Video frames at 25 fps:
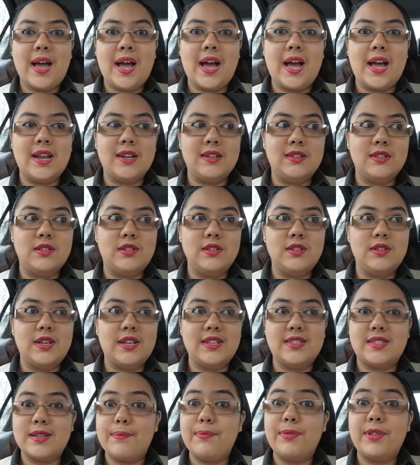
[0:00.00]
and
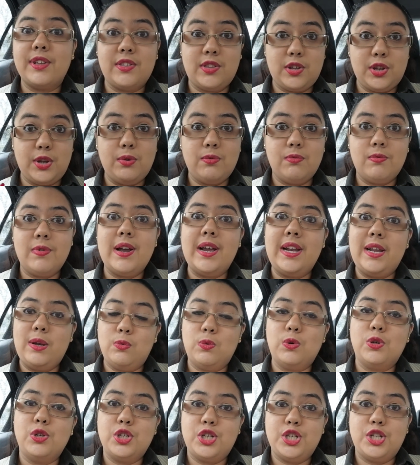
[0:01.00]
it's something that you really
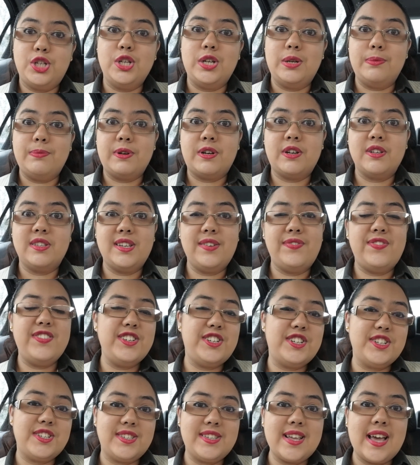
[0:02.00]
want to do, because if
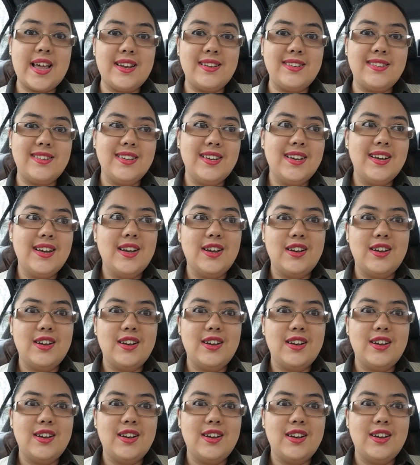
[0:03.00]
you just send